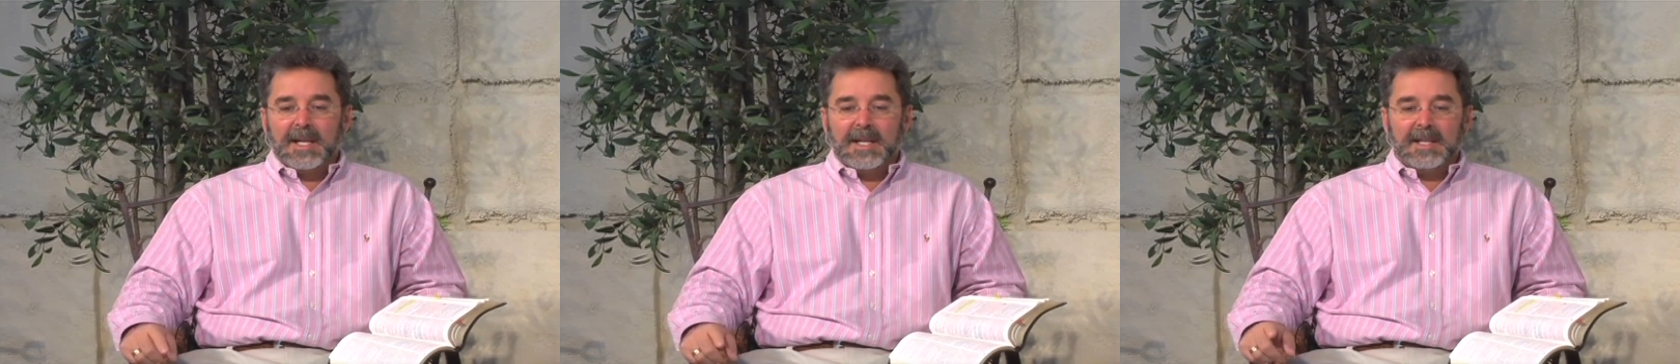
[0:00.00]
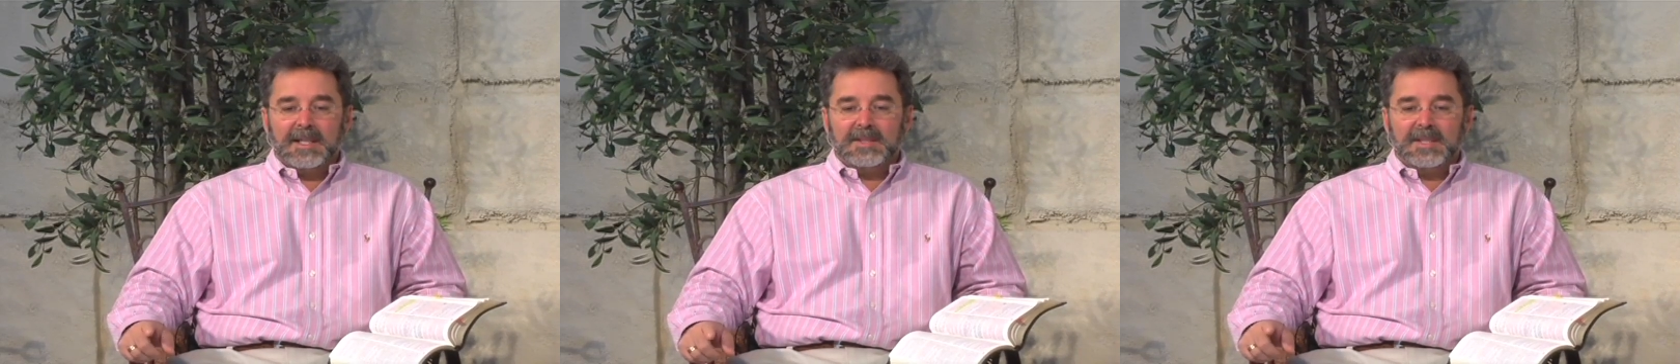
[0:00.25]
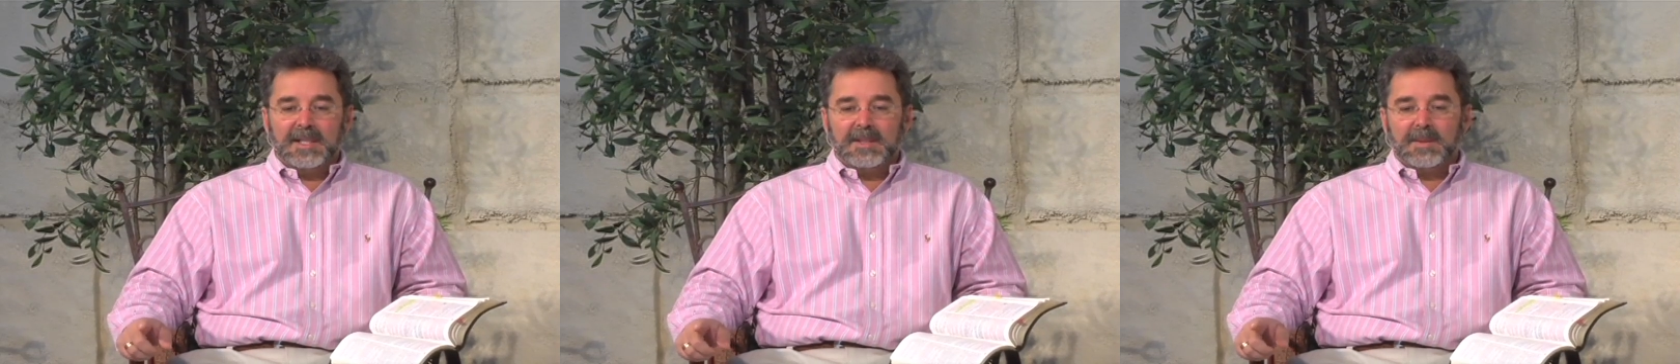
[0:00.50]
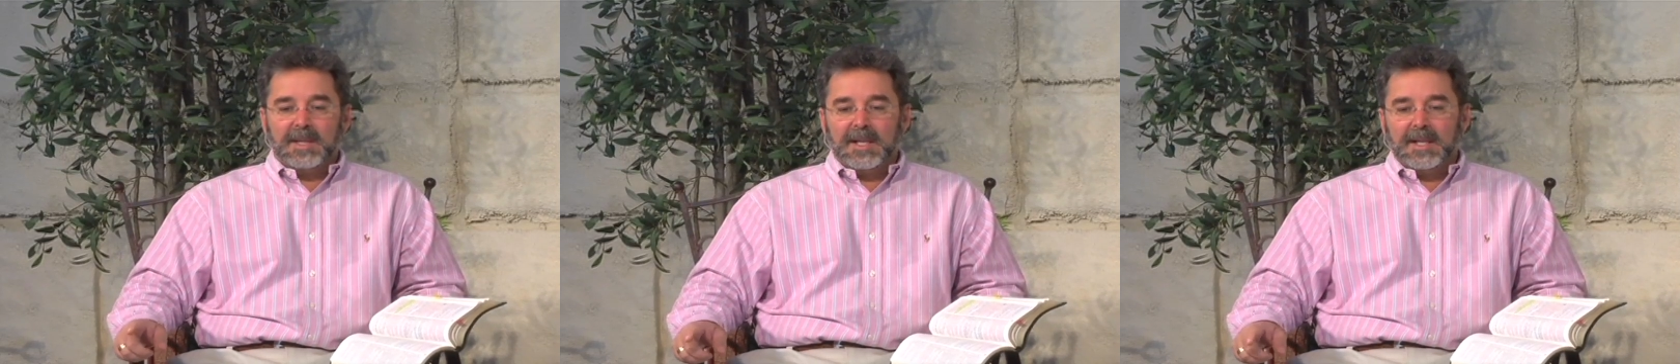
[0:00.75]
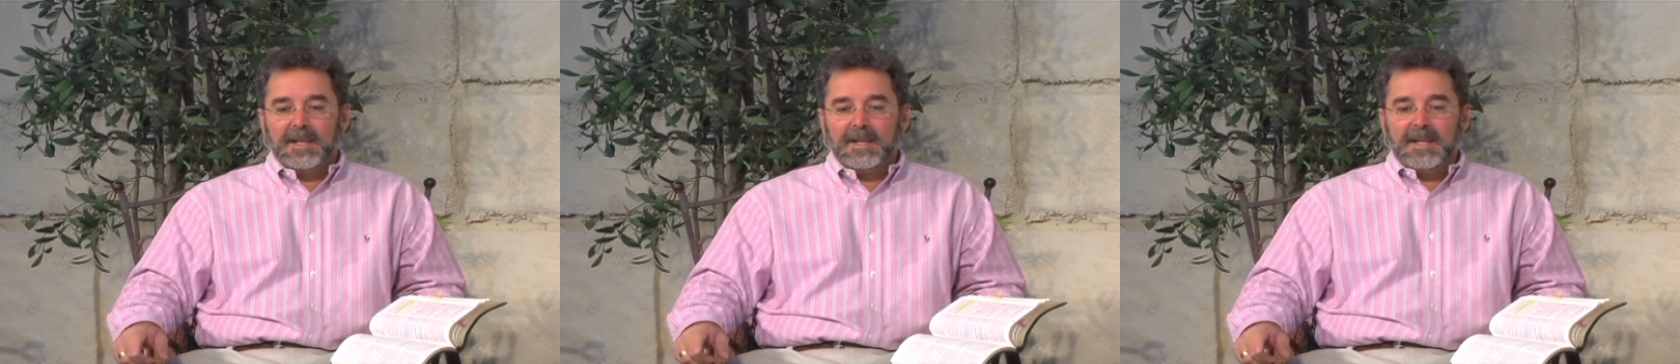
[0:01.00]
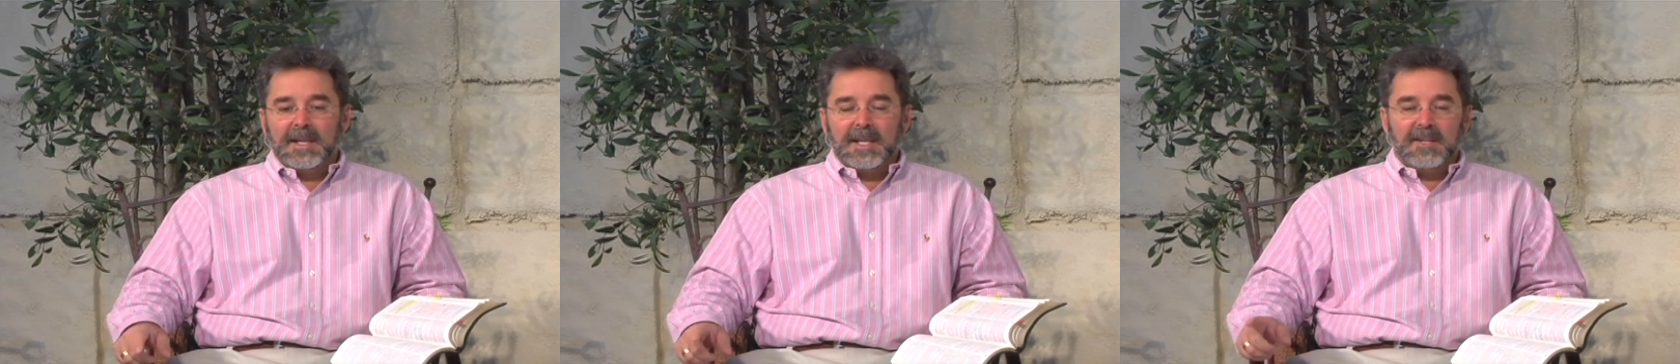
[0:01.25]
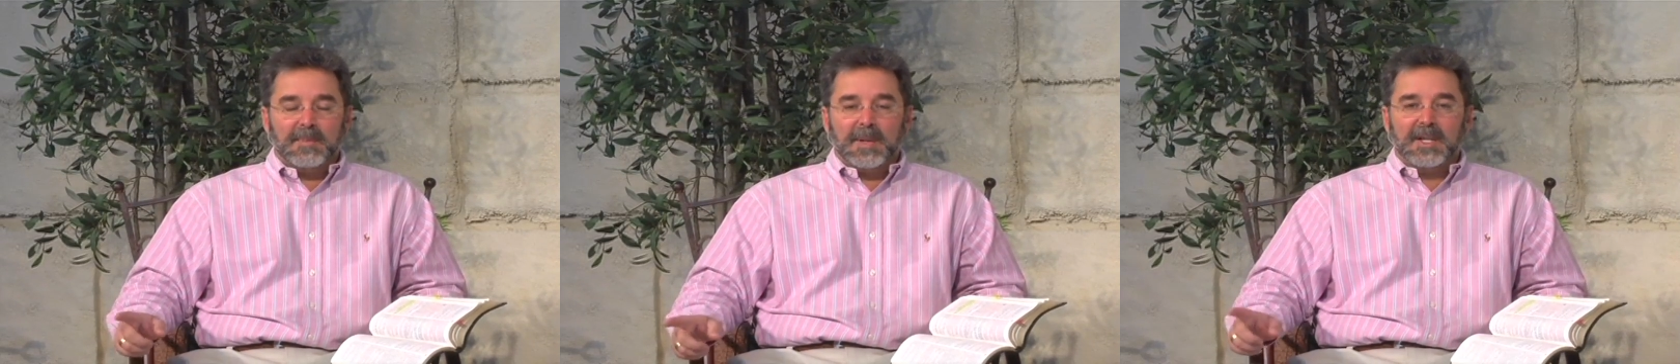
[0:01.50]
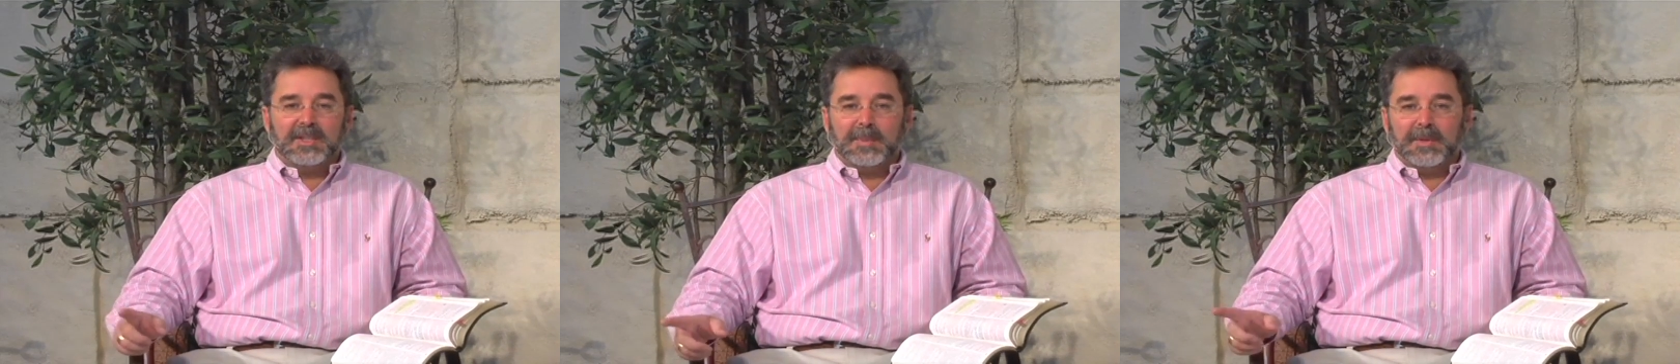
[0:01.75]
and he said, "If
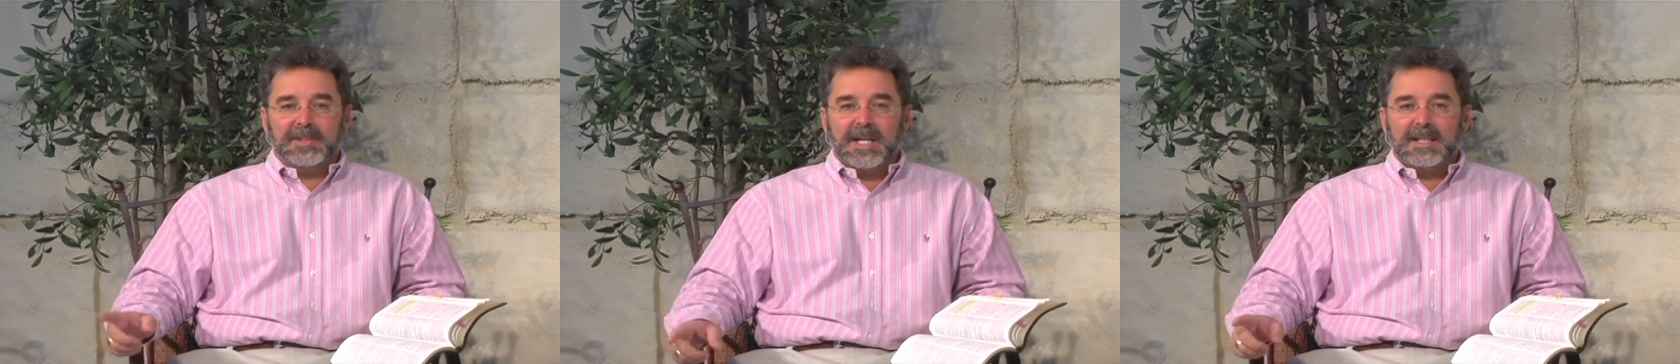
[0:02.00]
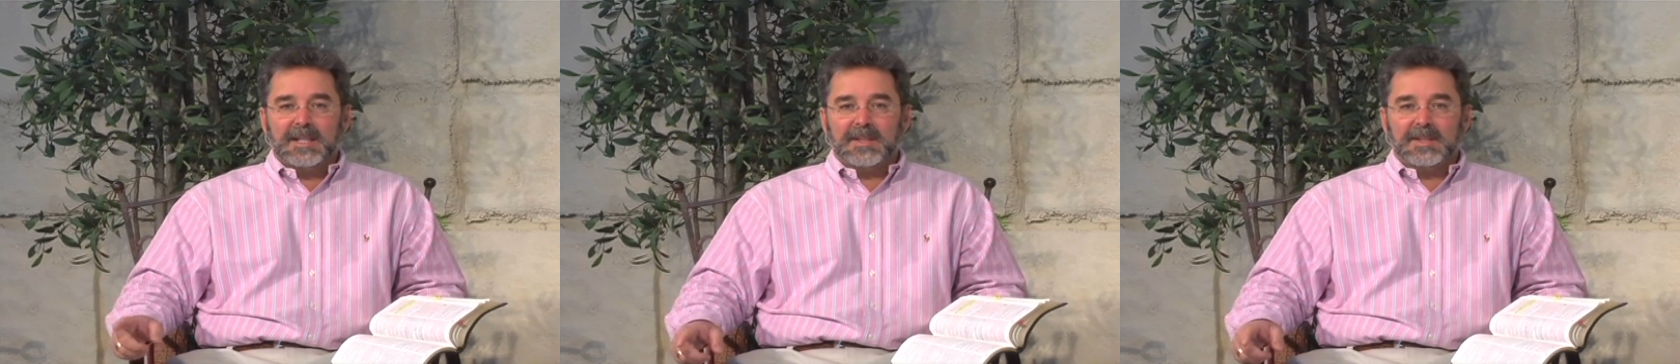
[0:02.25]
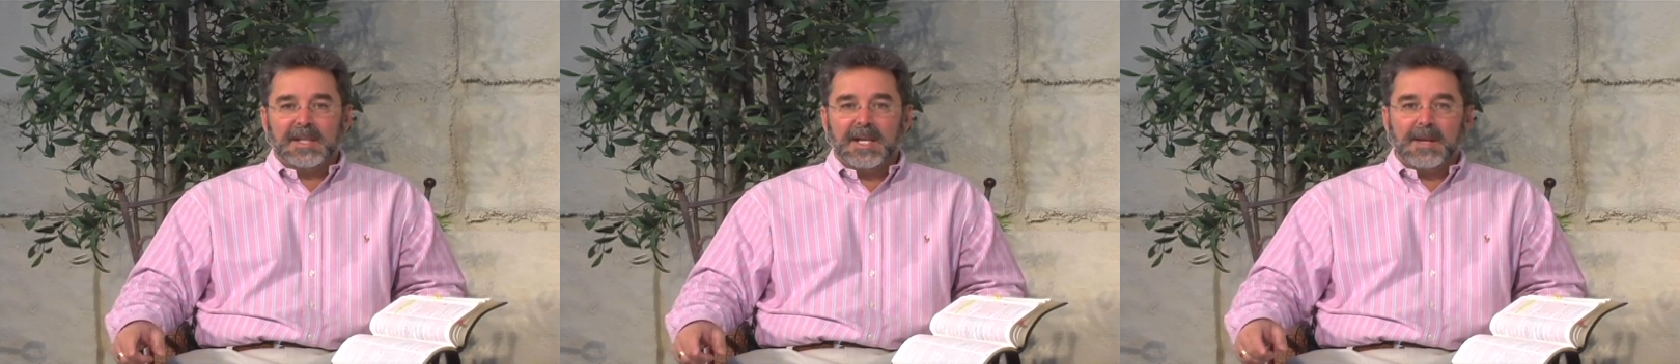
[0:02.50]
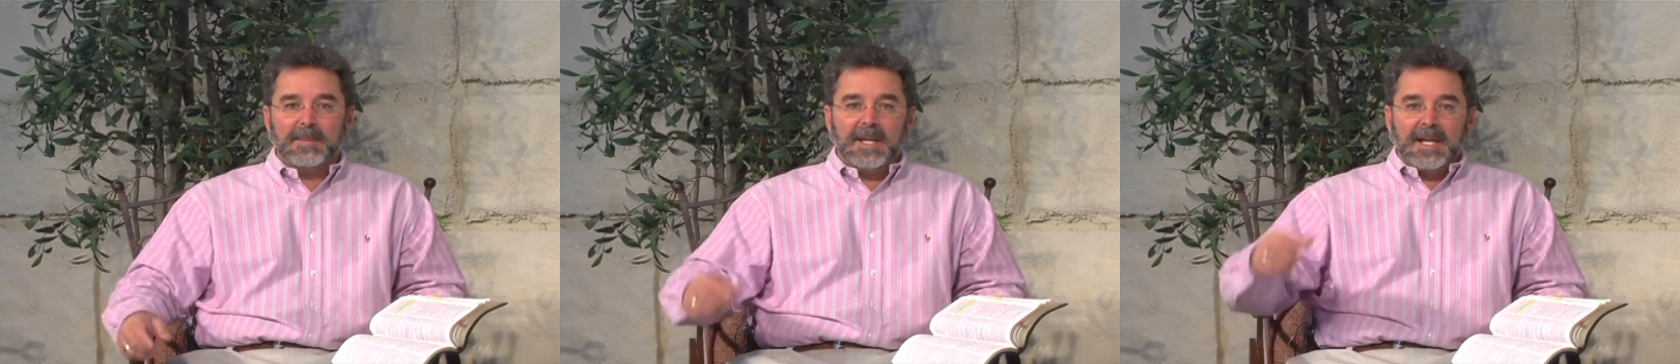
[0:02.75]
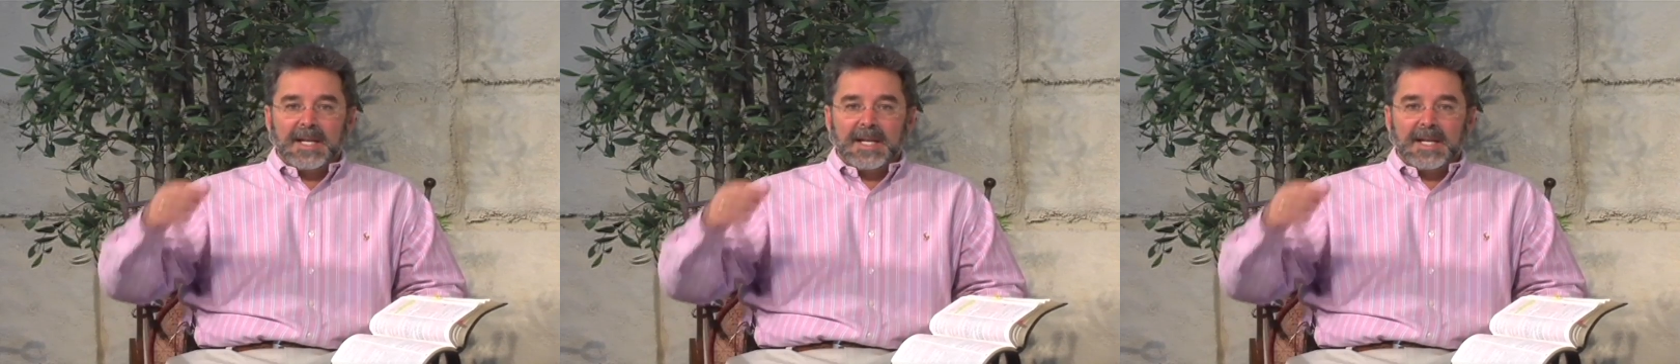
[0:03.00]
possible, take this cup."